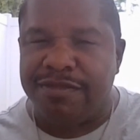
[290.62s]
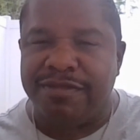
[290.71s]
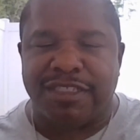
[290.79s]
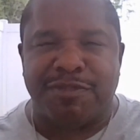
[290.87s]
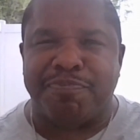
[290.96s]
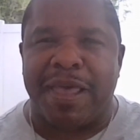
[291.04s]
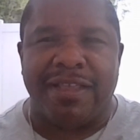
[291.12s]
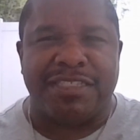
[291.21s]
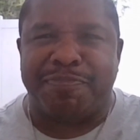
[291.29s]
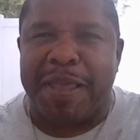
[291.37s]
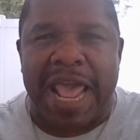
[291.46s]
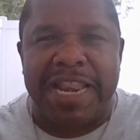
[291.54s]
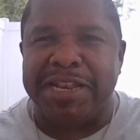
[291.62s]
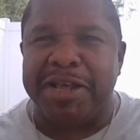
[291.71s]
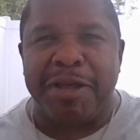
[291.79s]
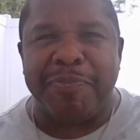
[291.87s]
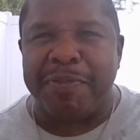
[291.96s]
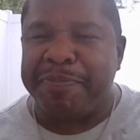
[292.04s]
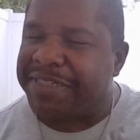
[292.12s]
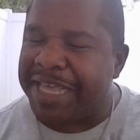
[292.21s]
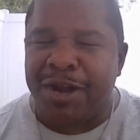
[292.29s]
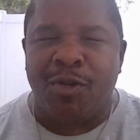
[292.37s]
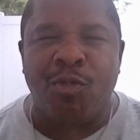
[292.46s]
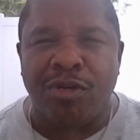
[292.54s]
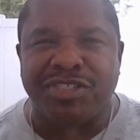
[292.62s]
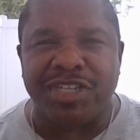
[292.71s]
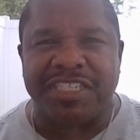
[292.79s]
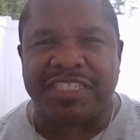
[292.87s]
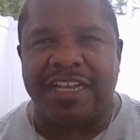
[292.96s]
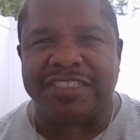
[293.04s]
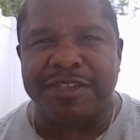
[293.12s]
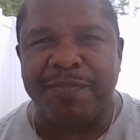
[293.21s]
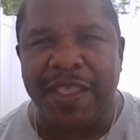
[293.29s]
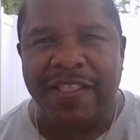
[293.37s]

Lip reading: spat it up, but they don't want you to touch him.